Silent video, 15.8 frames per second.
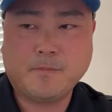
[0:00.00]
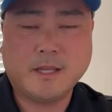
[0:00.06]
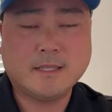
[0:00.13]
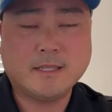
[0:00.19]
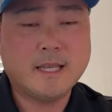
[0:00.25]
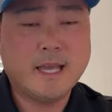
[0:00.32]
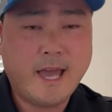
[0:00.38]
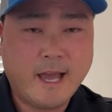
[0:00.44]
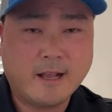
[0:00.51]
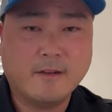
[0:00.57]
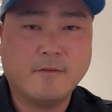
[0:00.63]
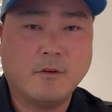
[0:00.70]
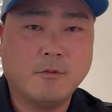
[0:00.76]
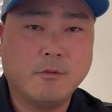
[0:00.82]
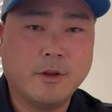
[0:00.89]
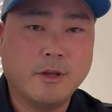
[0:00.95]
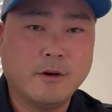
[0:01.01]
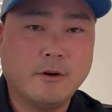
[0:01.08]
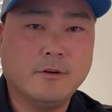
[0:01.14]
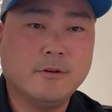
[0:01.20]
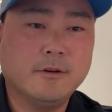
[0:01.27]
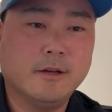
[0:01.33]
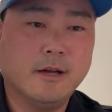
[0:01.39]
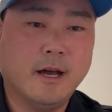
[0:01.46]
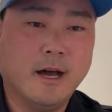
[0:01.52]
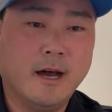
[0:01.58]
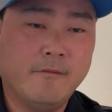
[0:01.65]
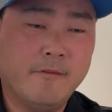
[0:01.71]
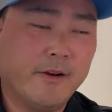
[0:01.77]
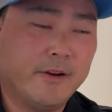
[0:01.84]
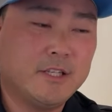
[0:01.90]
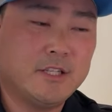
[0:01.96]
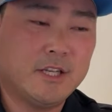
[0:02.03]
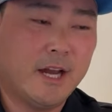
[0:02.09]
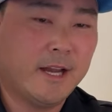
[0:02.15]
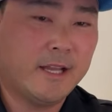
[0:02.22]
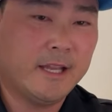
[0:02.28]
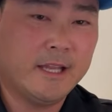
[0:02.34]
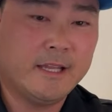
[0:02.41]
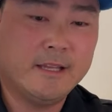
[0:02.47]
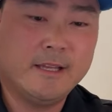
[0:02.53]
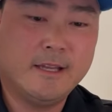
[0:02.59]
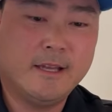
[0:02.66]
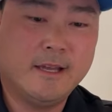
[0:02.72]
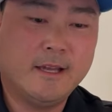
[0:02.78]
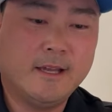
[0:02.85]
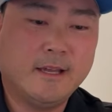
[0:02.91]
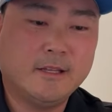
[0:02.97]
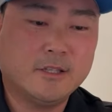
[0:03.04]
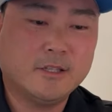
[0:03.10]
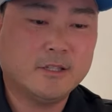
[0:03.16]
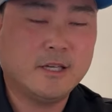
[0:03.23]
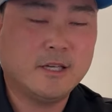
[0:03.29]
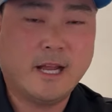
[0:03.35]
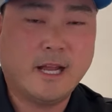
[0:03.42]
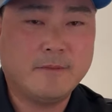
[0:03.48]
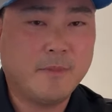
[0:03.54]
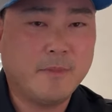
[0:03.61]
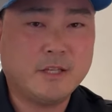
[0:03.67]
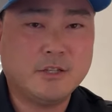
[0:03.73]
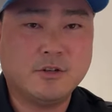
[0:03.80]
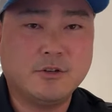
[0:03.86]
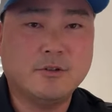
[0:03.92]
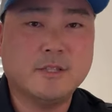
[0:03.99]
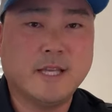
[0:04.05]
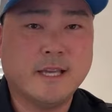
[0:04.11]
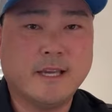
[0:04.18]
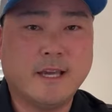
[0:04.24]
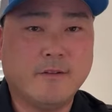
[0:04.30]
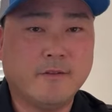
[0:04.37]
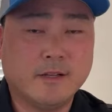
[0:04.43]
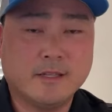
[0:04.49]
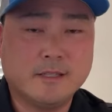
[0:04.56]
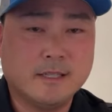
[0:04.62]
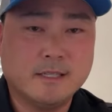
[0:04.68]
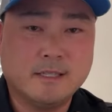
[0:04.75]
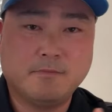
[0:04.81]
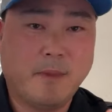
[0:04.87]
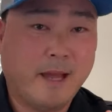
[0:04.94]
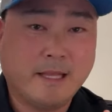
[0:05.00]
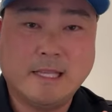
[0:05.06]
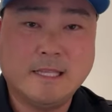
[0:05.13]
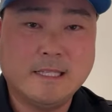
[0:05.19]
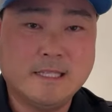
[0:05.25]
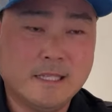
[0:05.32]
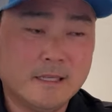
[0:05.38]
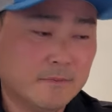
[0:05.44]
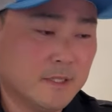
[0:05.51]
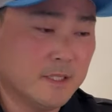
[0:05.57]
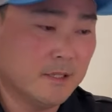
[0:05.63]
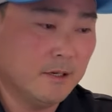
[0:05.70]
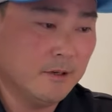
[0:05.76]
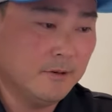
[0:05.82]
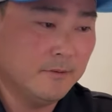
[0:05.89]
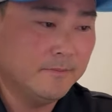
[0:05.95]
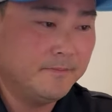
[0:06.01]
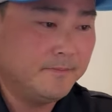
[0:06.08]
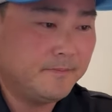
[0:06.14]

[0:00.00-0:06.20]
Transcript: It's a heck of a reel, very shiny. Just you gotta make sure you take care of it because it's magnesium, so.